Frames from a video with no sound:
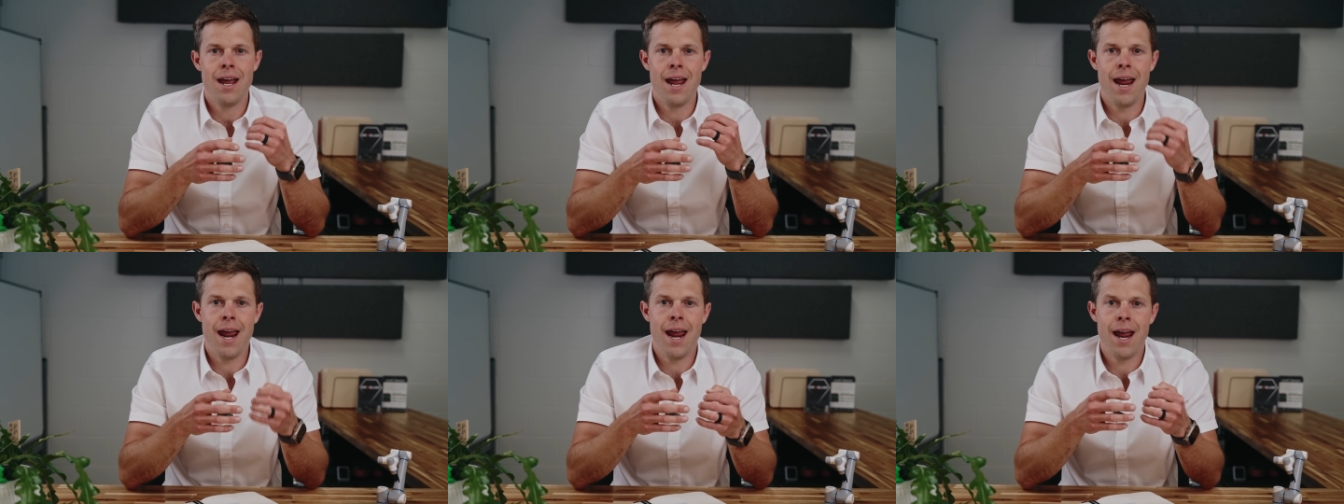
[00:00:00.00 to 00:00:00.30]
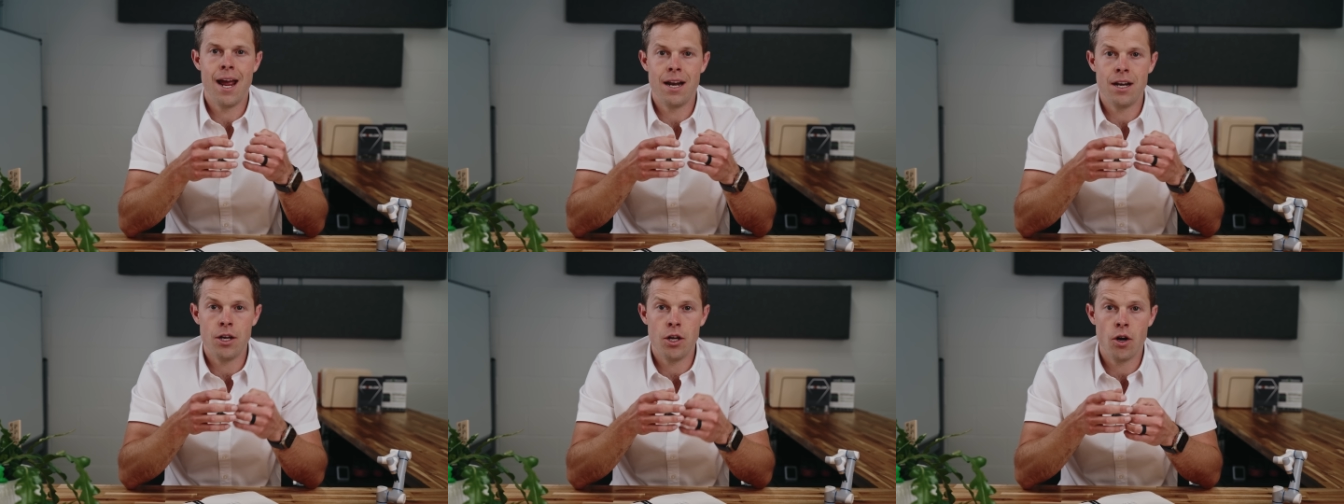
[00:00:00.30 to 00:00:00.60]

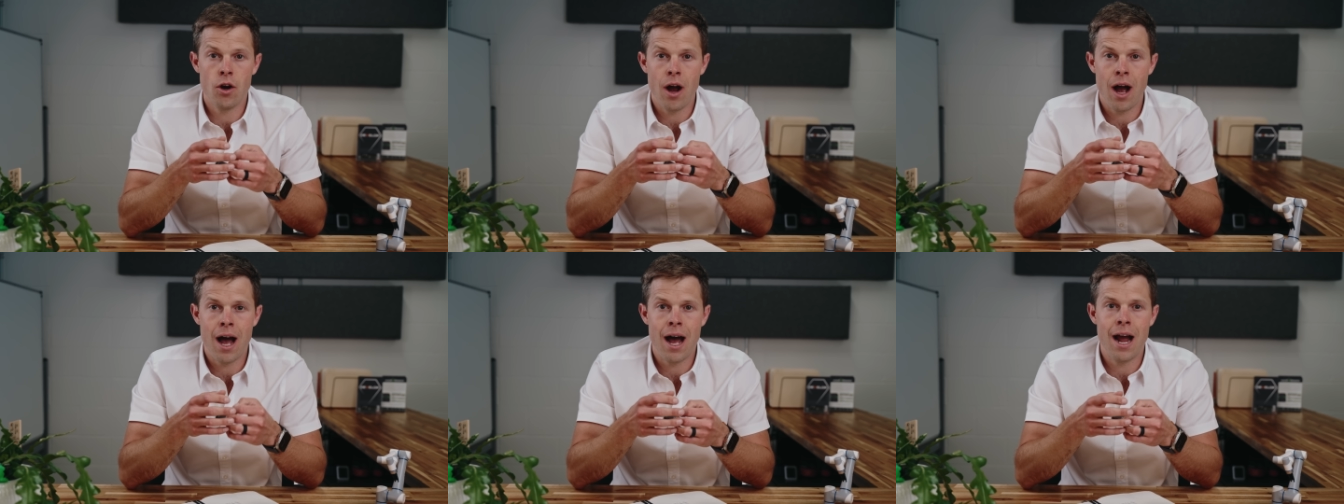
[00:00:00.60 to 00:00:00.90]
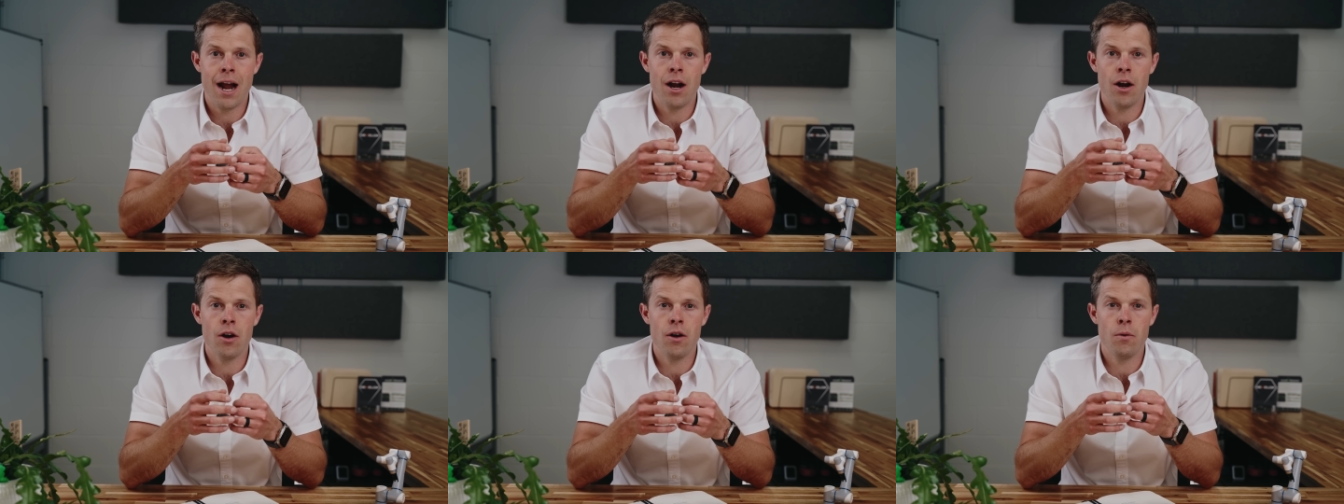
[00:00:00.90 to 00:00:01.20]
and your
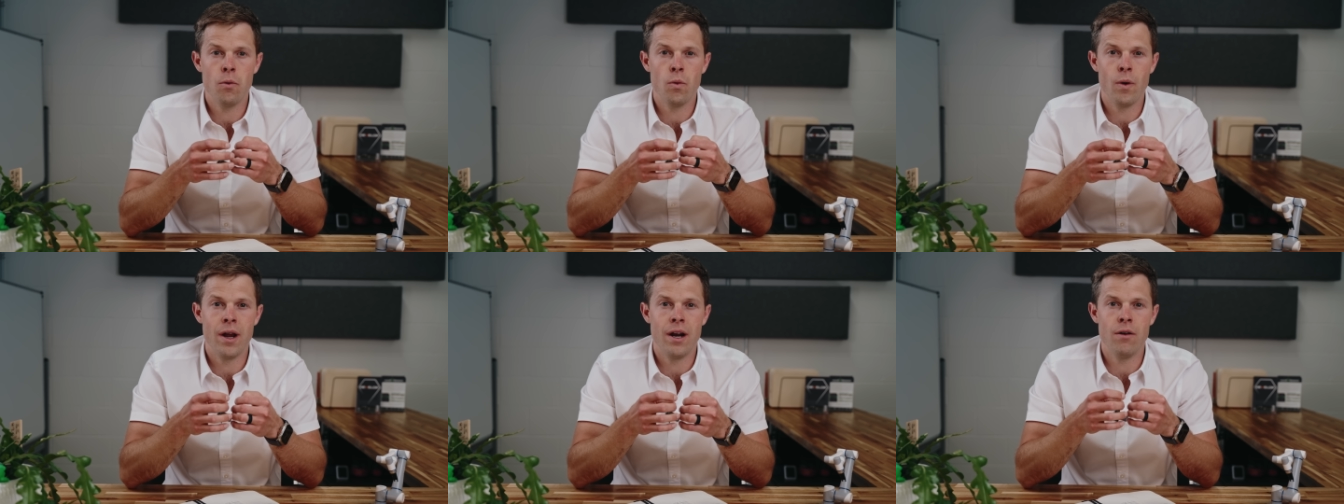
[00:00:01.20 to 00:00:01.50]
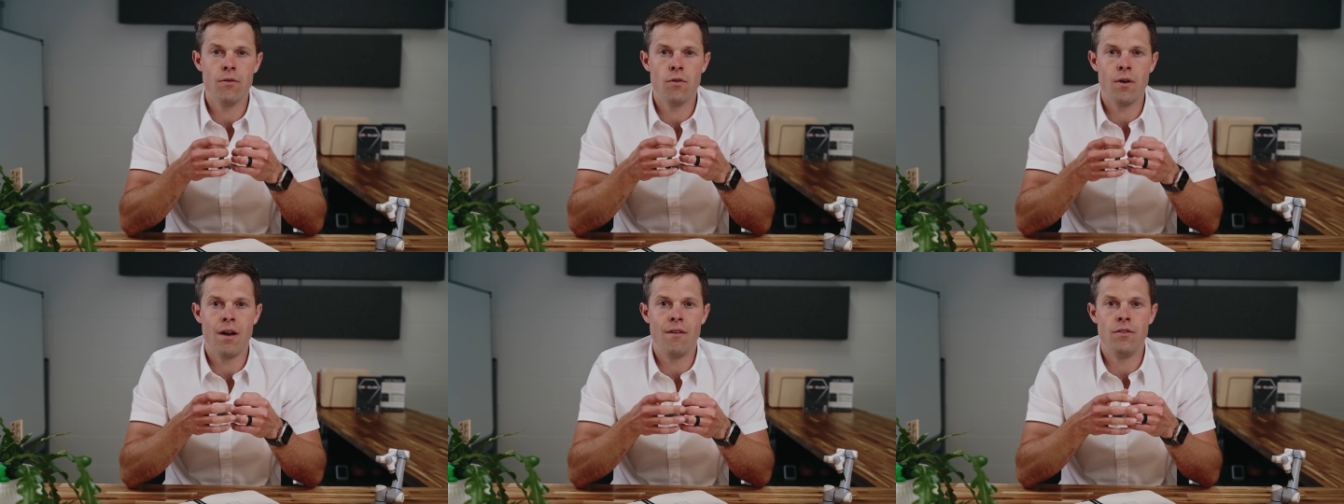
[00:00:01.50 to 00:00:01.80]
higher rate
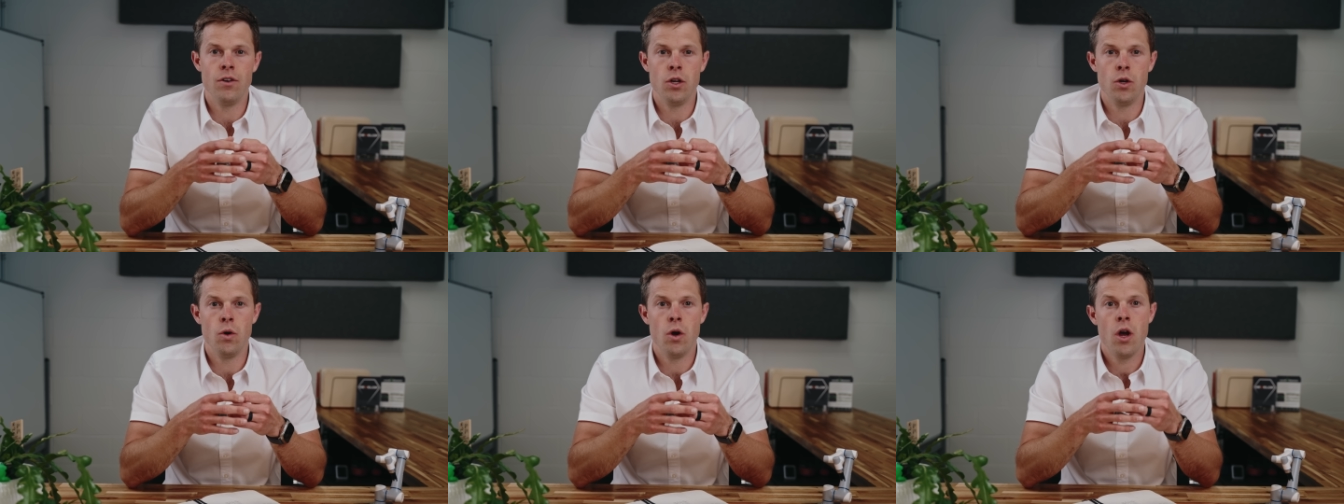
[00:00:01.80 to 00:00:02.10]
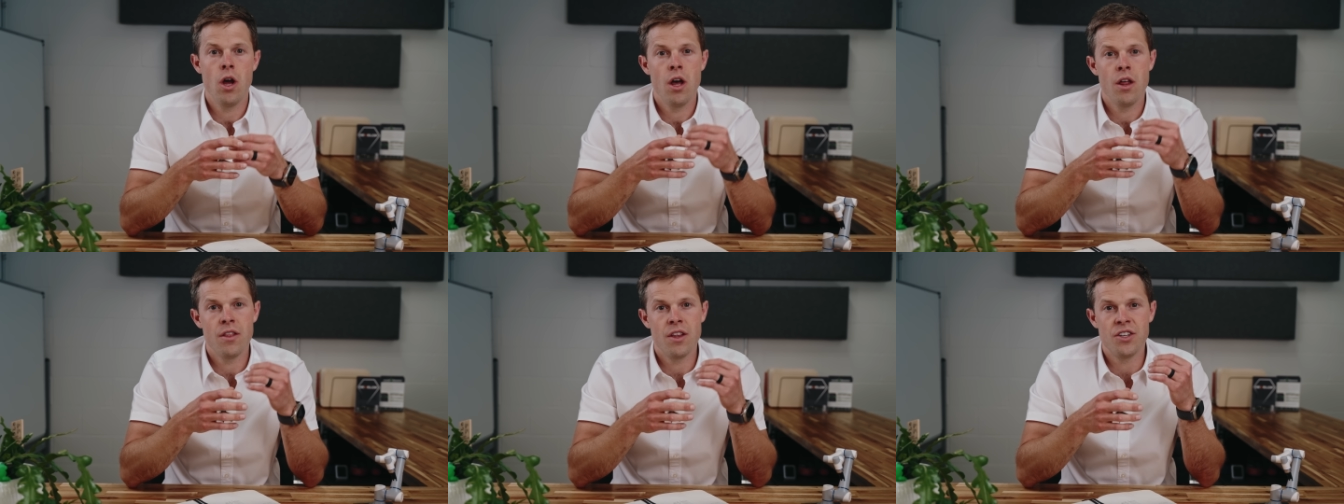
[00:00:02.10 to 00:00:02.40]
of revenue
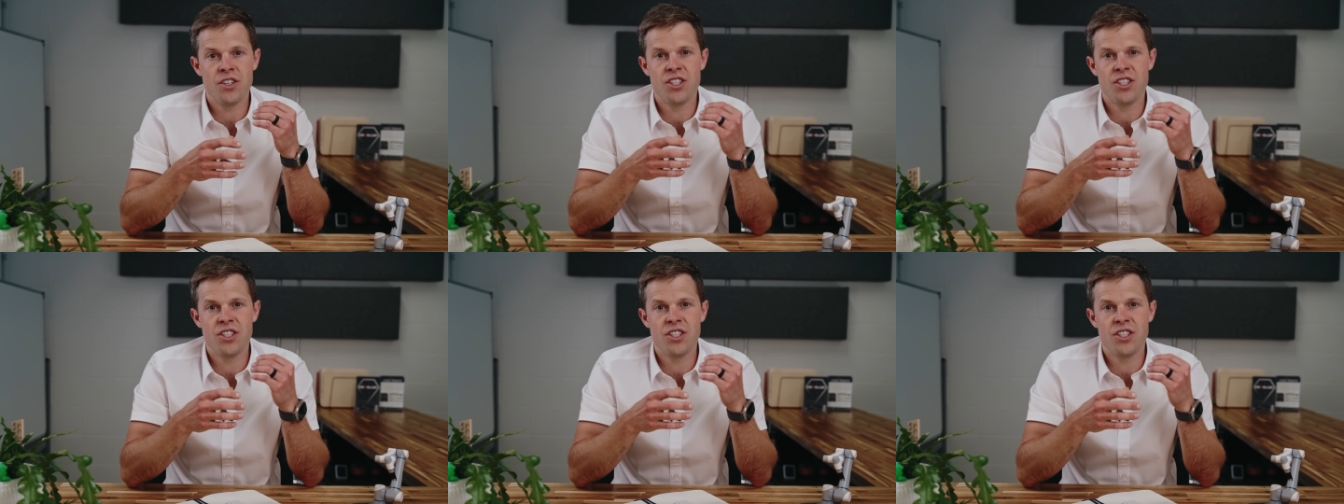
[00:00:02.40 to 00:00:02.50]
the